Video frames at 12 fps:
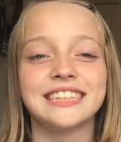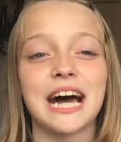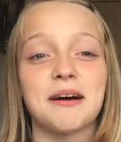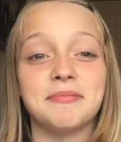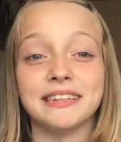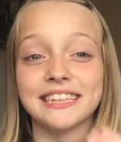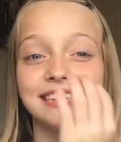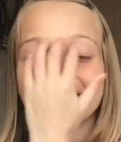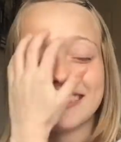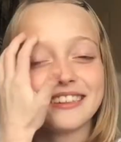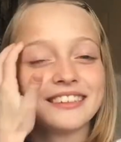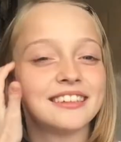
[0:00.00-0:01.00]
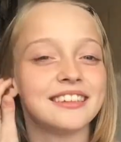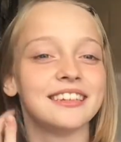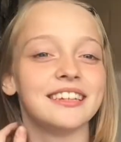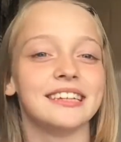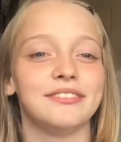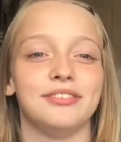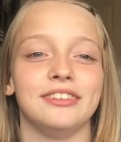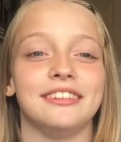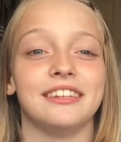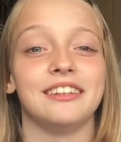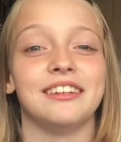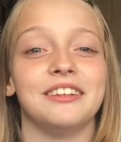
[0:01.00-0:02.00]
Dabbing, if you
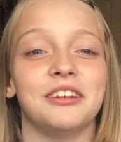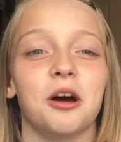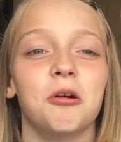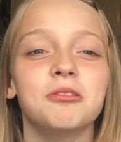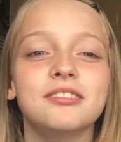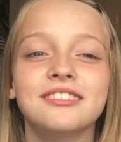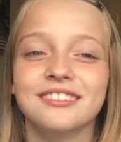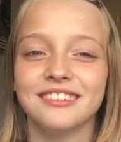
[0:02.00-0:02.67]
didn't know.